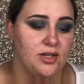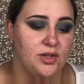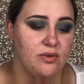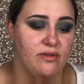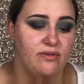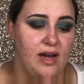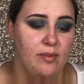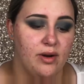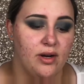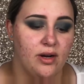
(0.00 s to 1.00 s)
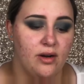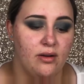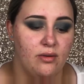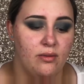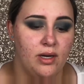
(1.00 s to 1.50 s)
the dual fiber
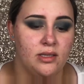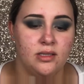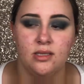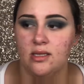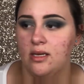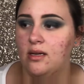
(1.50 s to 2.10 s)
ones,